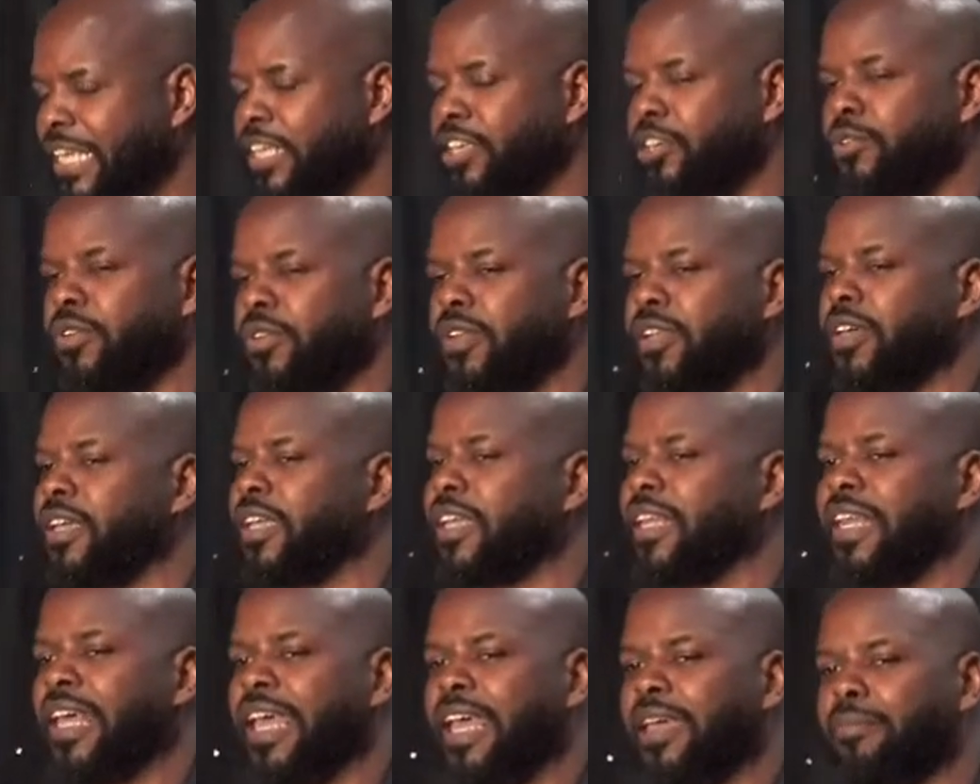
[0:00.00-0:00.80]
And you
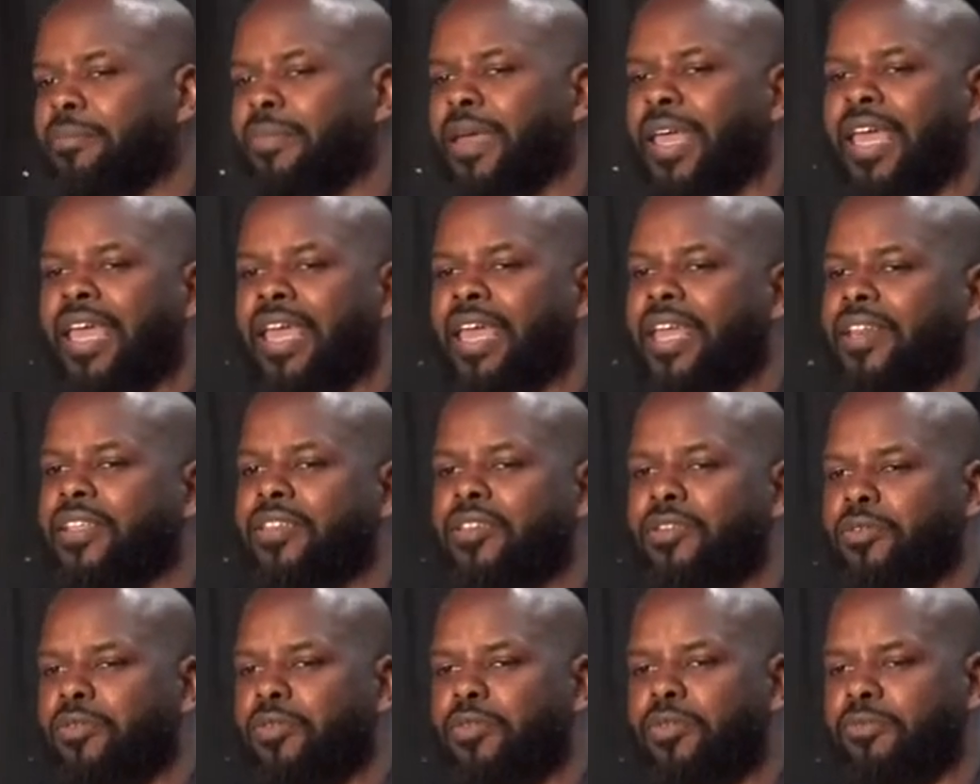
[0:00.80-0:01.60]
looking like, man,
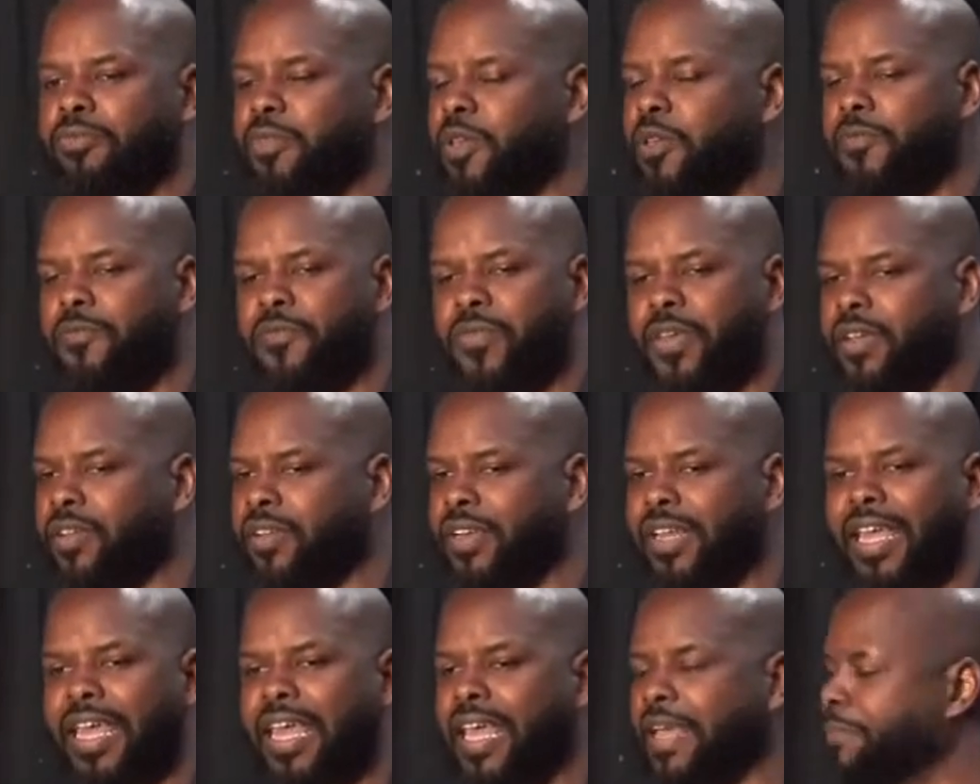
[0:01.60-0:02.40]
you feel
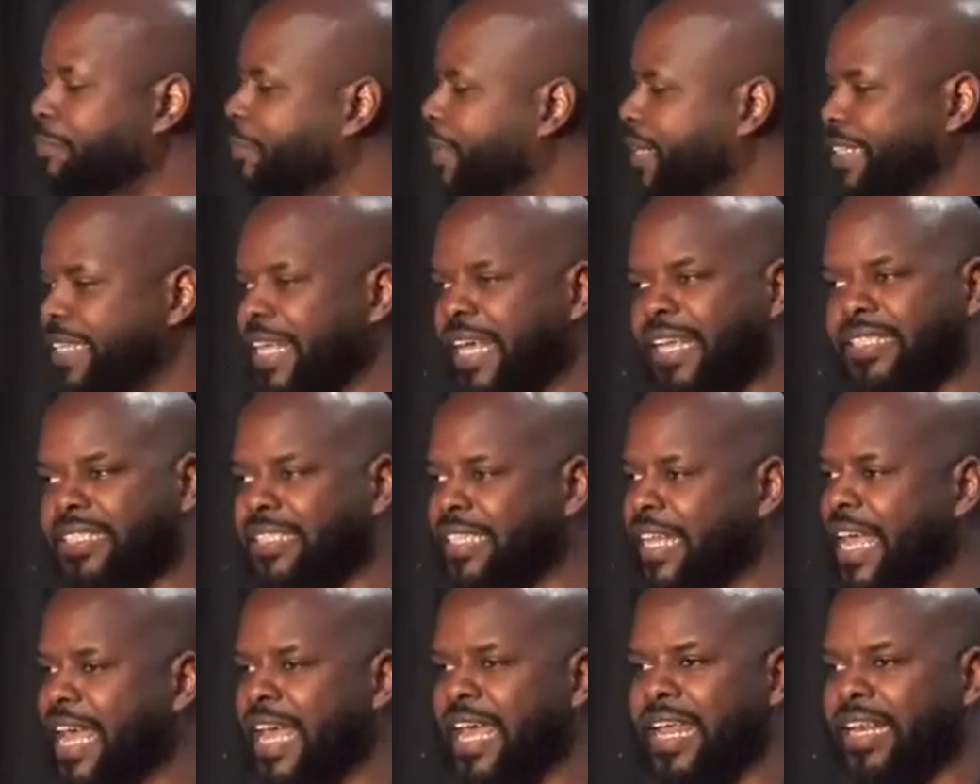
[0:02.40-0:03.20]
led, but that's
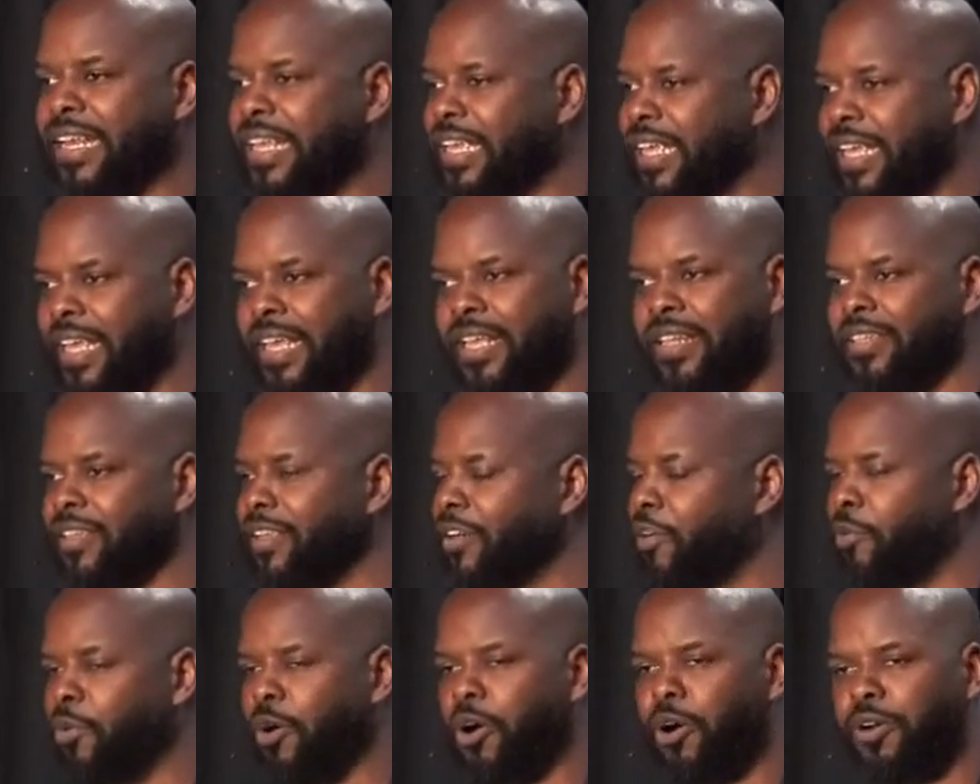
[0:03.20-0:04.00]
not
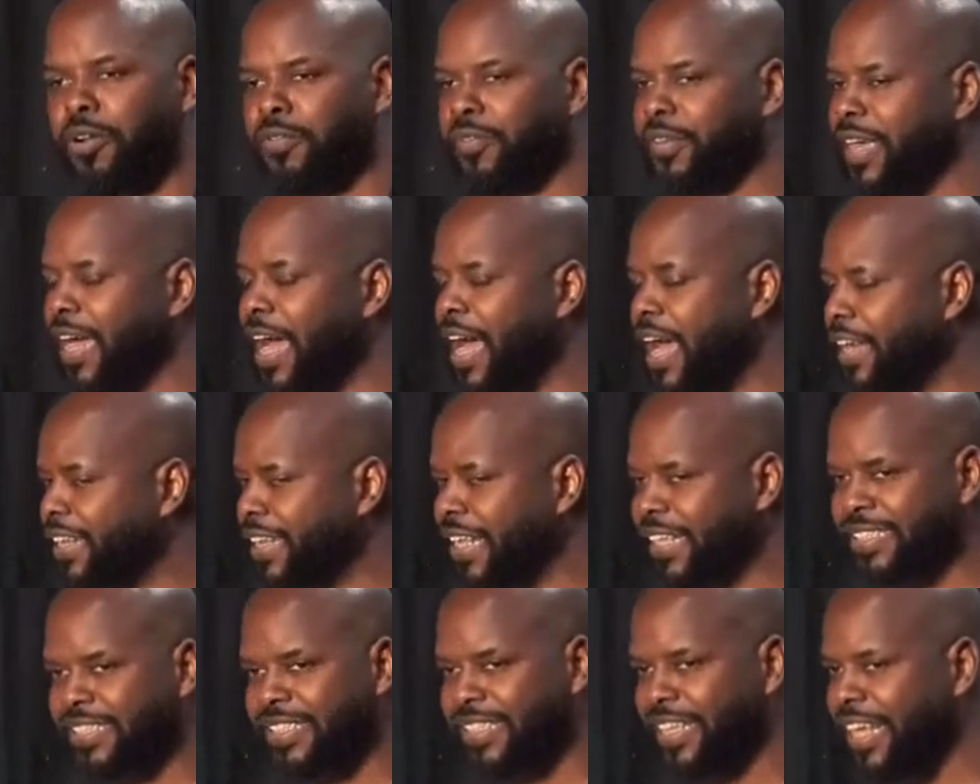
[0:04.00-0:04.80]
the word of God
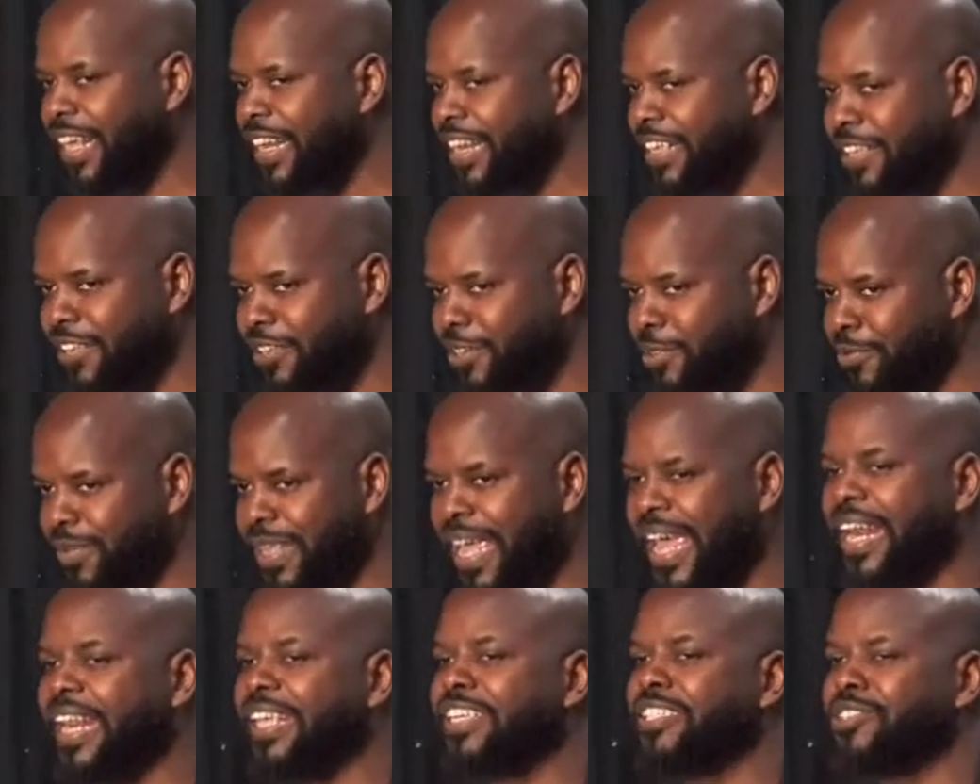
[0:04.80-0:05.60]
that's leading you.
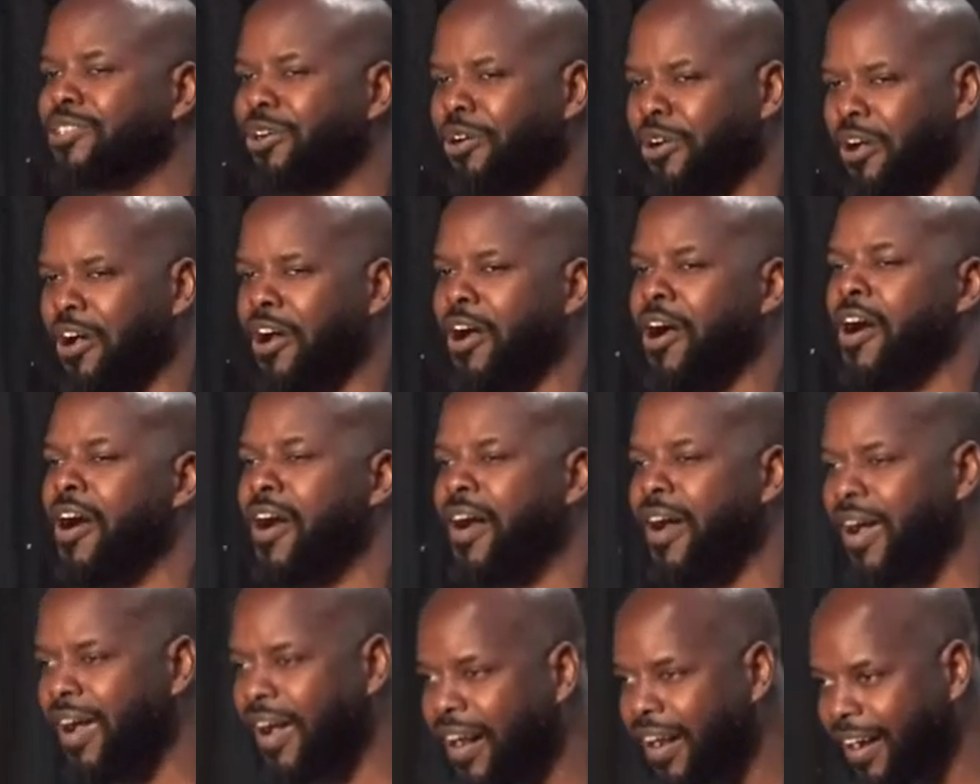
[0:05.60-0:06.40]
That is your
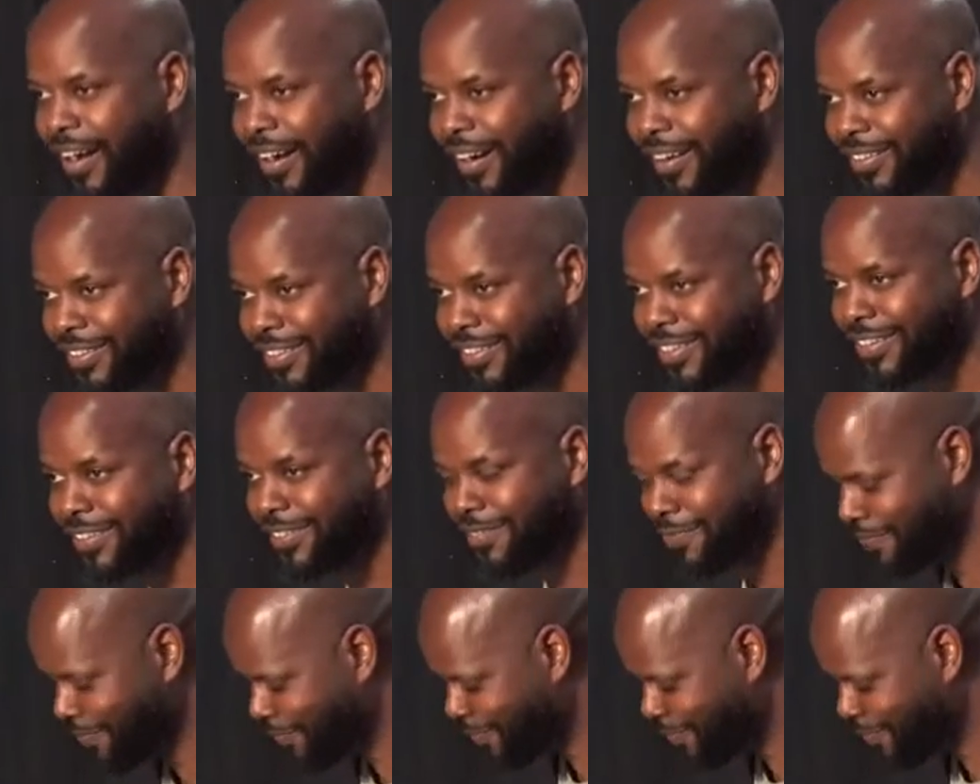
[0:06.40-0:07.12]
heart.